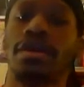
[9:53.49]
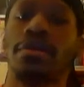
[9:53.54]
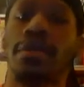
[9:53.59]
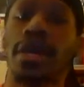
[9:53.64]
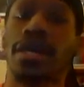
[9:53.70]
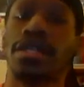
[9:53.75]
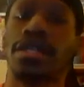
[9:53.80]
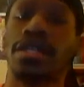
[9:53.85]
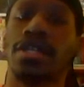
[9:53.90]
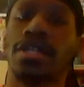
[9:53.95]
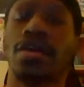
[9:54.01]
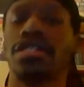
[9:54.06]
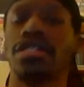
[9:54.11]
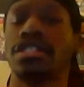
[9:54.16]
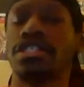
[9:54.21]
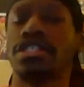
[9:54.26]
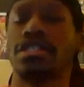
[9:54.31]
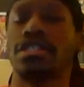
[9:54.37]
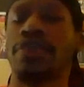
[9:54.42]
But,
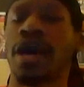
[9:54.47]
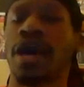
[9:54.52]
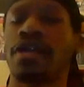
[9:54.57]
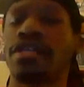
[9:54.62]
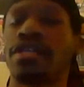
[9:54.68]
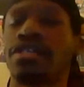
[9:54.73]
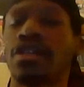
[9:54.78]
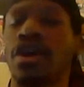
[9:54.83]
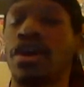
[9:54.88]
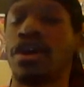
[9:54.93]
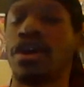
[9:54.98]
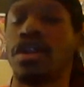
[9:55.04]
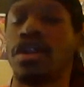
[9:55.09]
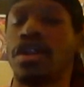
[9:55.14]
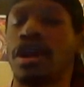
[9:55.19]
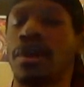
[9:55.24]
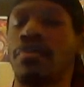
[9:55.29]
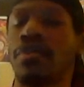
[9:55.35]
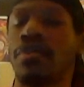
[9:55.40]
this bounties
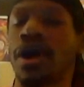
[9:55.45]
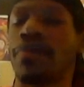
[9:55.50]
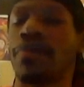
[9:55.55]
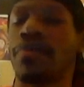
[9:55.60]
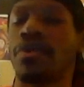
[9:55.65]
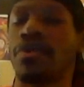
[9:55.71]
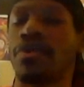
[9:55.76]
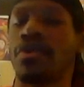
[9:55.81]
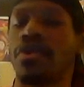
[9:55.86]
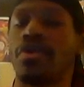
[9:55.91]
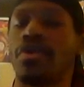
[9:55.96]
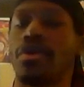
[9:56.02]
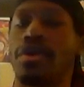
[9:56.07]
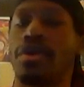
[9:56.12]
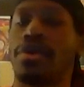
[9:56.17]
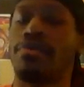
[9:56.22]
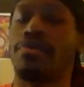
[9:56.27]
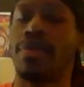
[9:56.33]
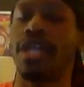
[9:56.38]
aren't a proper
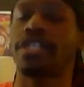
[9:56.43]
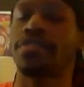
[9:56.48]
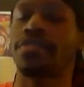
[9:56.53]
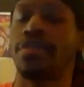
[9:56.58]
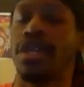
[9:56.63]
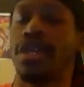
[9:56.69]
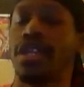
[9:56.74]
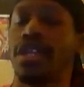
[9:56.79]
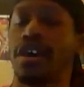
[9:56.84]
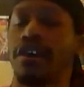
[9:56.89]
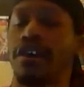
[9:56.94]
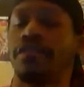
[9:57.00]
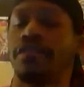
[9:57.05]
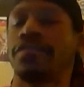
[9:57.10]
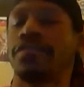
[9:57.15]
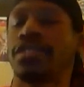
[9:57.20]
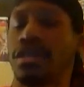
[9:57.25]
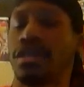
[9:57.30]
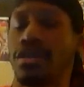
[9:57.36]
measurement
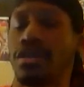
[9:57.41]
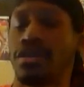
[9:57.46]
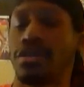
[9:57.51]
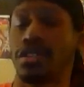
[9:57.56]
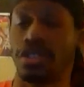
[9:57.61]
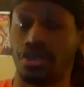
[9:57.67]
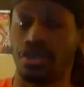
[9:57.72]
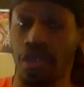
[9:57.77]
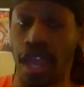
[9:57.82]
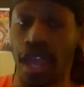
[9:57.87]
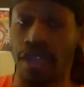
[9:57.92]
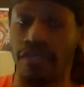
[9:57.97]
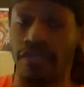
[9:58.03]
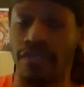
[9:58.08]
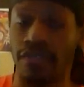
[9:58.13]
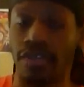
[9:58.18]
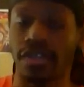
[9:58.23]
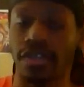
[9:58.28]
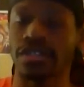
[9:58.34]
of
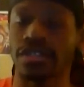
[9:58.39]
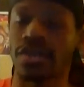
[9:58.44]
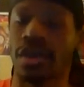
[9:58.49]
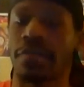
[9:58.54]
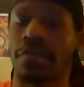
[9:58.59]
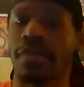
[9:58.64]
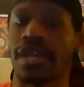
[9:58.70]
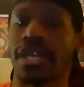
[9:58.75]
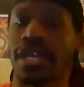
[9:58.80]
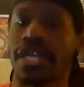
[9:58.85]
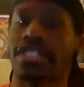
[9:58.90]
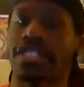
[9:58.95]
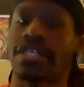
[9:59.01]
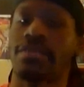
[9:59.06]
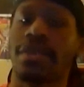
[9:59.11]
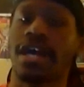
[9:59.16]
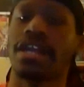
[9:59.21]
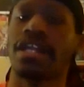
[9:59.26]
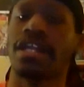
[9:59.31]
strength. So I guess
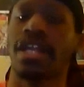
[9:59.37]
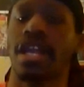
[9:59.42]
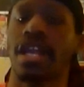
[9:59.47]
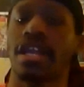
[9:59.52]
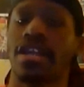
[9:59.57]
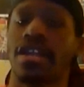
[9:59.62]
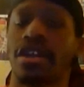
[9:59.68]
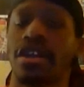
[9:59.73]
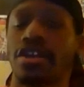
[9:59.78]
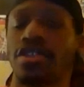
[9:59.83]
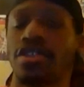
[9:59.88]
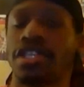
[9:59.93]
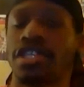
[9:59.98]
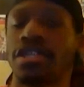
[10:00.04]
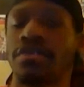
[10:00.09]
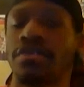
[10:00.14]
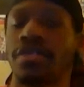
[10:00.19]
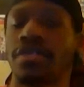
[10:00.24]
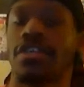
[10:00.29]
I'm kind of like
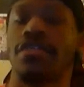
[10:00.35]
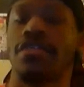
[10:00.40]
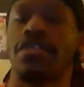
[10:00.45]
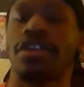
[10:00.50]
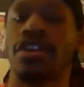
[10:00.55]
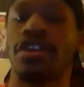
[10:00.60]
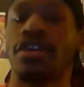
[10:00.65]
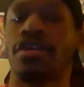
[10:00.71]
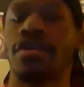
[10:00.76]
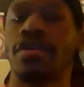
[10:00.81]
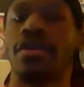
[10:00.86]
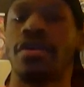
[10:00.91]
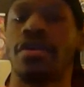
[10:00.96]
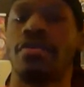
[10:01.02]
contradicting myself here.